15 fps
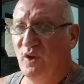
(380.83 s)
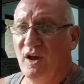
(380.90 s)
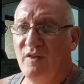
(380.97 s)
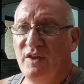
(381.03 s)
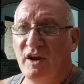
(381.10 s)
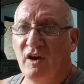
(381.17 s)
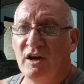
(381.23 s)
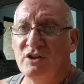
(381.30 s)

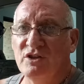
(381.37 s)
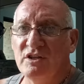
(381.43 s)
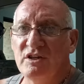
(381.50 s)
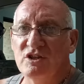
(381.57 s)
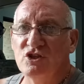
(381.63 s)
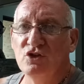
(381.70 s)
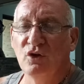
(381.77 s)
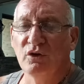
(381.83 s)
And the guy said,
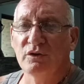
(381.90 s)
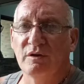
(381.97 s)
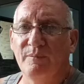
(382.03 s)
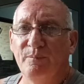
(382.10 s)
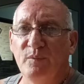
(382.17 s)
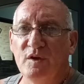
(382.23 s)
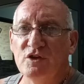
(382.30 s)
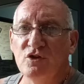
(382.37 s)
it's not
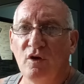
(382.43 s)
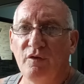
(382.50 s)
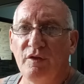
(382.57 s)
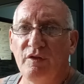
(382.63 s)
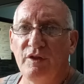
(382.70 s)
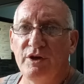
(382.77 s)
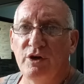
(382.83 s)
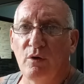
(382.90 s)

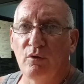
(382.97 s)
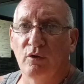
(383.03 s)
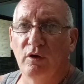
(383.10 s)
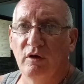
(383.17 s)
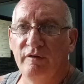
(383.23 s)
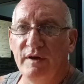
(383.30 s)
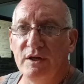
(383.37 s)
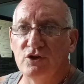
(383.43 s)
that they don't
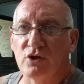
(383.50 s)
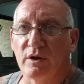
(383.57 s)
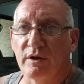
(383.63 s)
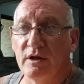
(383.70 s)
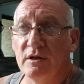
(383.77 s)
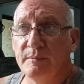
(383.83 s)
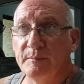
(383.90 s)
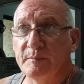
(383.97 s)
love each
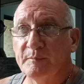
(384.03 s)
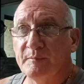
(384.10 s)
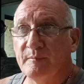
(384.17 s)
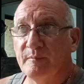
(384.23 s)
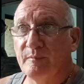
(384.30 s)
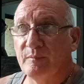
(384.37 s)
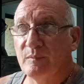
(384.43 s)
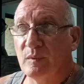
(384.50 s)
other.
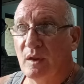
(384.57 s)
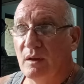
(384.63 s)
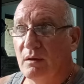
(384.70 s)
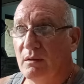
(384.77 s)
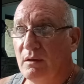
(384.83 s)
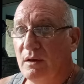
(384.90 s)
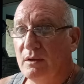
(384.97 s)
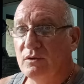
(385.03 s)

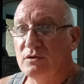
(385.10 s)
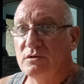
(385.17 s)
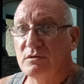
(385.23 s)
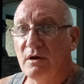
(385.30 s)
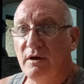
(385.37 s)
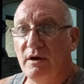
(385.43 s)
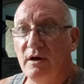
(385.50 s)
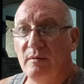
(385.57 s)
It's
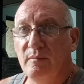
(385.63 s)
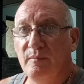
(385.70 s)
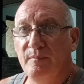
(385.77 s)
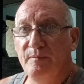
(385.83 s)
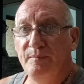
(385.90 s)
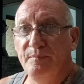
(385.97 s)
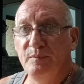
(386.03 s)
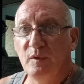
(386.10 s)

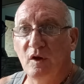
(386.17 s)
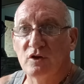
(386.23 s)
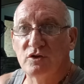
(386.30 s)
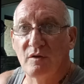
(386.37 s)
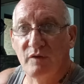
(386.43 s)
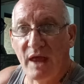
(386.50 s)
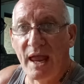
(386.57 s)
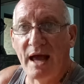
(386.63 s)
because
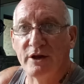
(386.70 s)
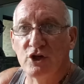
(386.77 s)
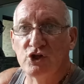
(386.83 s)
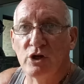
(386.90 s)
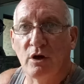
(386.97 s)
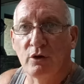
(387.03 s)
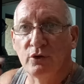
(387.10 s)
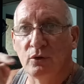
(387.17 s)
they had a
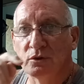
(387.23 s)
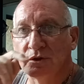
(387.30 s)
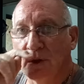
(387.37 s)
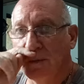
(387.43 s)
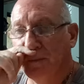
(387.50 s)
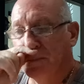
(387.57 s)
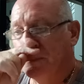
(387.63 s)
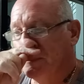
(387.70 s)
child
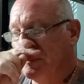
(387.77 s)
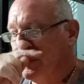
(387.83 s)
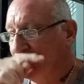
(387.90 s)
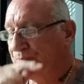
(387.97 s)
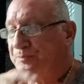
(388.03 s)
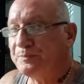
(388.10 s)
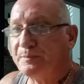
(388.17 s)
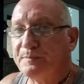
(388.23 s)
also.
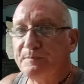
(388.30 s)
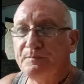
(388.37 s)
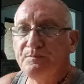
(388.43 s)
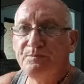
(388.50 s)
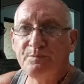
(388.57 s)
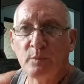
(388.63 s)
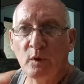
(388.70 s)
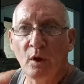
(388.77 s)

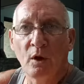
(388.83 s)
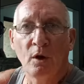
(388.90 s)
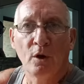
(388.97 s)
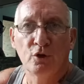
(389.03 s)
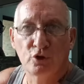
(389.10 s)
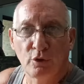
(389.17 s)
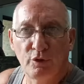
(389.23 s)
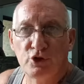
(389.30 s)

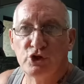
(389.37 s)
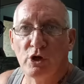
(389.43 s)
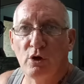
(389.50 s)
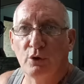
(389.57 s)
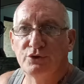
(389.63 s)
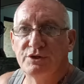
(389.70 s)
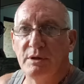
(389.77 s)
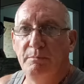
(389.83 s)
So the
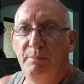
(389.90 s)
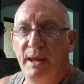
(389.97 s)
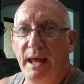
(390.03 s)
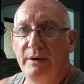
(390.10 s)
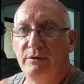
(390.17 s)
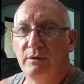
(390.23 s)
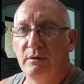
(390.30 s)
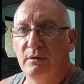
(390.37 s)
child's in
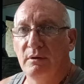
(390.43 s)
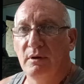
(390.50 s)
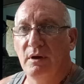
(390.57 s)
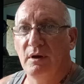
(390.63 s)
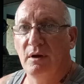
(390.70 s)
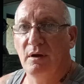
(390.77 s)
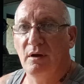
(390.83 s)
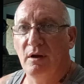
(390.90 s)
bed.
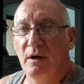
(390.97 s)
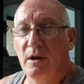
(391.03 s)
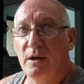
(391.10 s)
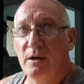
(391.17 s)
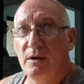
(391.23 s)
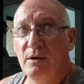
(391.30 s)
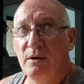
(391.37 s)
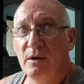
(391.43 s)

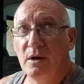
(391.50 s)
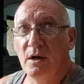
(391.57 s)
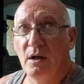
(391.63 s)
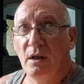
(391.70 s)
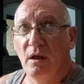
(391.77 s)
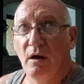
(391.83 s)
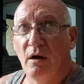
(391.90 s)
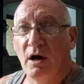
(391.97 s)
And
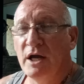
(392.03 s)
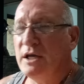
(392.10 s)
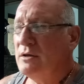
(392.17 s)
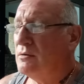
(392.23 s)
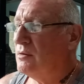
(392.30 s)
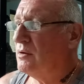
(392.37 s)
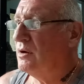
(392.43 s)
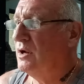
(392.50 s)

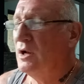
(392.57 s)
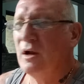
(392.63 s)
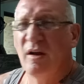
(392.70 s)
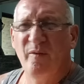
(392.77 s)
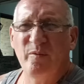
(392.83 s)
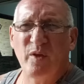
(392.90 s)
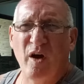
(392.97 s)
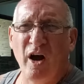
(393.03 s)
I
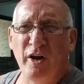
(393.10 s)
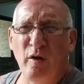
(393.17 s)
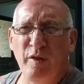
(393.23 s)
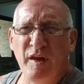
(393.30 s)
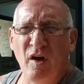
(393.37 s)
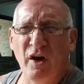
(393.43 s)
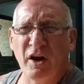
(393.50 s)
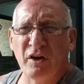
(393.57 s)
don't
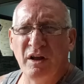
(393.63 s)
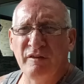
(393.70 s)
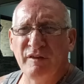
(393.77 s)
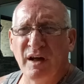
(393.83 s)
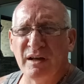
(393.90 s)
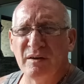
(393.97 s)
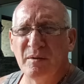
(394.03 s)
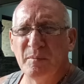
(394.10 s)
think I could have
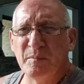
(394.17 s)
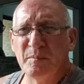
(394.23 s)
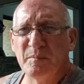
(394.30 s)
that.